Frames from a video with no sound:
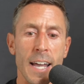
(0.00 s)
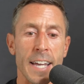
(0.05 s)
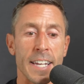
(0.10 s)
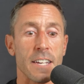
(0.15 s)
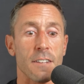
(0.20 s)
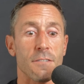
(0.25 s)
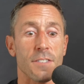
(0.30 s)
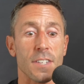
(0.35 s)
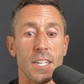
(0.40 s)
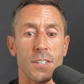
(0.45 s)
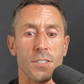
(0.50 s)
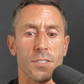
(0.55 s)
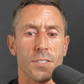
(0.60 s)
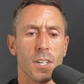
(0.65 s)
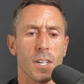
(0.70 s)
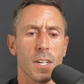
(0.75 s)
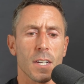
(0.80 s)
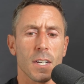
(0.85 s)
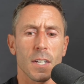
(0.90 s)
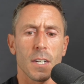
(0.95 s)
any of these
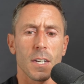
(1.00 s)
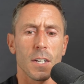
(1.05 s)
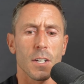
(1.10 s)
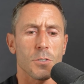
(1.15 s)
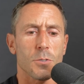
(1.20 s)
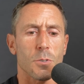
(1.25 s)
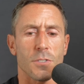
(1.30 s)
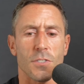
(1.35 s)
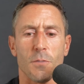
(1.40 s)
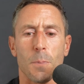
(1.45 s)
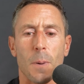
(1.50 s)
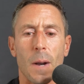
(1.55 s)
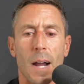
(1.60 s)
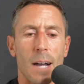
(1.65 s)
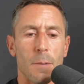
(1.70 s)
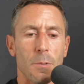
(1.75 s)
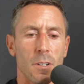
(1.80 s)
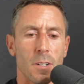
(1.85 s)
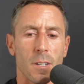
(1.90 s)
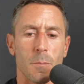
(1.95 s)
sorts of
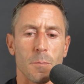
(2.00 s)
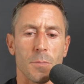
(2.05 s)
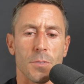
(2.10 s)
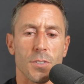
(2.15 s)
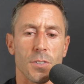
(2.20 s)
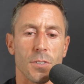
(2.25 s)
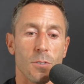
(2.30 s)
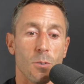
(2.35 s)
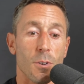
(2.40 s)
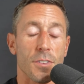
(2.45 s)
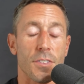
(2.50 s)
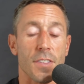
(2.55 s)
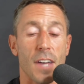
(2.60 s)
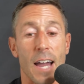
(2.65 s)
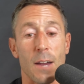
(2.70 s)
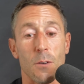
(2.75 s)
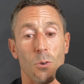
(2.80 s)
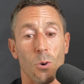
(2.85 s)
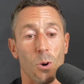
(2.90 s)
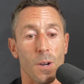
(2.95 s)
problems or
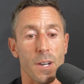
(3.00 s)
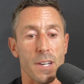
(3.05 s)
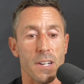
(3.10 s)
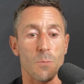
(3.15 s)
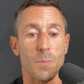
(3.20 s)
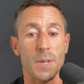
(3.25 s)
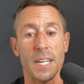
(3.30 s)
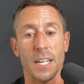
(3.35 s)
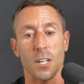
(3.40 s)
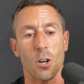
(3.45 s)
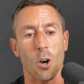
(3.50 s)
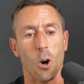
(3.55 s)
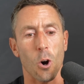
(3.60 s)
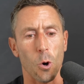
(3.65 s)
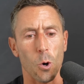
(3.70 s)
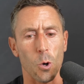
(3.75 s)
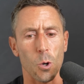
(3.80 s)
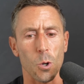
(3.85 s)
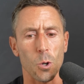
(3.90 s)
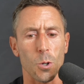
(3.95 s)
thyroid or being
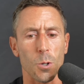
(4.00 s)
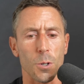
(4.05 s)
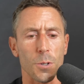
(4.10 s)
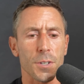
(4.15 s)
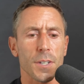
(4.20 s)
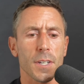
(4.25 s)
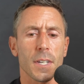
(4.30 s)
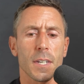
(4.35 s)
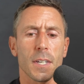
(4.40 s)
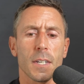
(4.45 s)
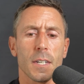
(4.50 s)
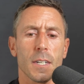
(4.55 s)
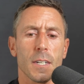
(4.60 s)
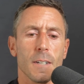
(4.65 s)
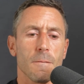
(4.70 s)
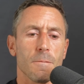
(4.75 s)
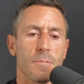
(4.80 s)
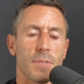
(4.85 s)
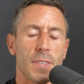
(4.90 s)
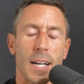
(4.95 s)
cold
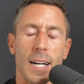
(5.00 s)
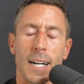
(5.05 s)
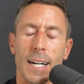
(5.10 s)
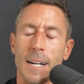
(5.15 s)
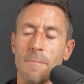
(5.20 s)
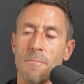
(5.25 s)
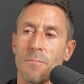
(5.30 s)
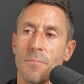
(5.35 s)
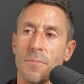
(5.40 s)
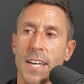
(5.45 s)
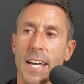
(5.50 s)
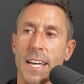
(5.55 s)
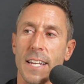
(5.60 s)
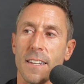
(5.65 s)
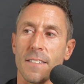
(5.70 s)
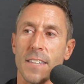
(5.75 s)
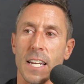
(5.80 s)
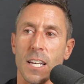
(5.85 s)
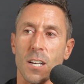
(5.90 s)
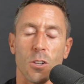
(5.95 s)
um, that
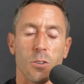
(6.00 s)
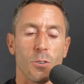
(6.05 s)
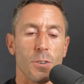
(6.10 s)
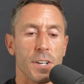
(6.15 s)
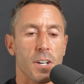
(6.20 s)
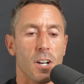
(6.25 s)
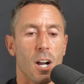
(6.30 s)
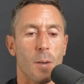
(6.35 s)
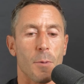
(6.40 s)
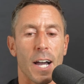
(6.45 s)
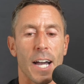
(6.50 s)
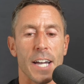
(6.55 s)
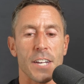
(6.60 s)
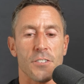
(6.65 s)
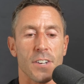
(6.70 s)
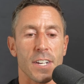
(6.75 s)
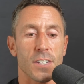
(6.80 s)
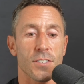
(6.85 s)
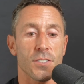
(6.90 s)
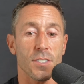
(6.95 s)
that including
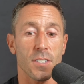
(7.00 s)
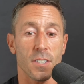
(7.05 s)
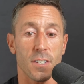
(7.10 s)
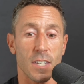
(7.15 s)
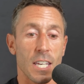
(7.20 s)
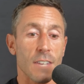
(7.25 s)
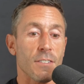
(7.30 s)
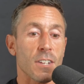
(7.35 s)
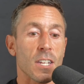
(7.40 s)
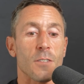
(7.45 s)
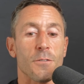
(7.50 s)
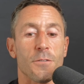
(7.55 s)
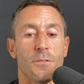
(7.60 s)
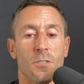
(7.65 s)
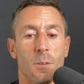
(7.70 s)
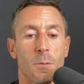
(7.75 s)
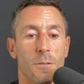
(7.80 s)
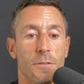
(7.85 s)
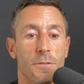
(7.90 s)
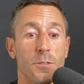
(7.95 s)
carbohydrates even in the
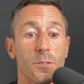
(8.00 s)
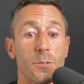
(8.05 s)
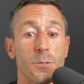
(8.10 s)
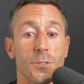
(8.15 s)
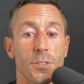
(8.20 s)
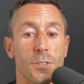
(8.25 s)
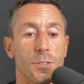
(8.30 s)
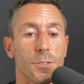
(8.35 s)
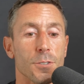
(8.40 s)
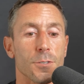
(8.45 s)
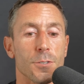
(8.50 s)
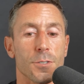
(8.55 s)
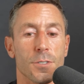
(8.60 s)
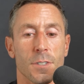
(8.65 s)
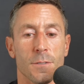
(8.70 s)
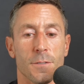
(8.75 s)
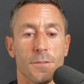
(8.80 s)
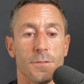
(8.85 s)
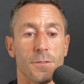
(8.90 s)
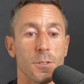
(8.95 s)
form of fruit
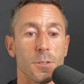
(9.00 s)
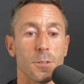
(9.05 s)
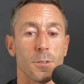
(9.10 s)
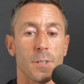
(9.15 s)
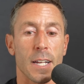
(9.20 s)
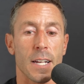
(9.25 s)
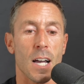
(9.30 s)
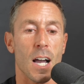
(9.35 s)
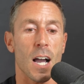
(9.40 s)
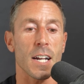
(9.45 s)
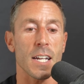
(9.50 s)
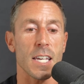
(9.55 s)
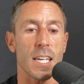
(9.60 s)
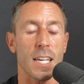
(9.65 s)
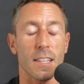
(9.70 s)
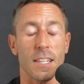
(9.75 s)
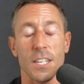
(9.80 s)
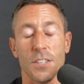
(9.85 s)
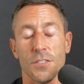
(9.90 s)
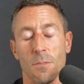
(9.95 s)
juice and fruit and
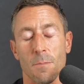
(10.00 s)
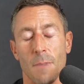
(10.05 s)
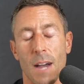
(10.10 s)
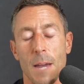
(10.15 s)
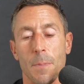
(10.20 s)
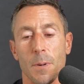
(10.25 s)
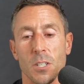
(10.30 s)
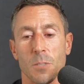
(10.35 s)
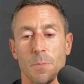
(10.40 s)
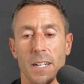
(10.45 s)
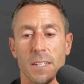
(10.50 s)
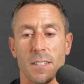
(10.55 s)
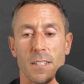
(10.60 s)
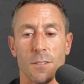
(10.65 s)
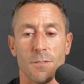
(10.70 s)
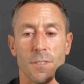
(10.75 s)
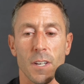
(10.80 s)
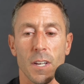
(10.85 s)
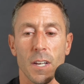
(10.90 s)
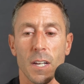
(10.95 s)
honey at least from my
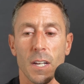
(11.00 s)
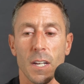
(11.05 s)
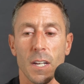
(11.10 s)
perspective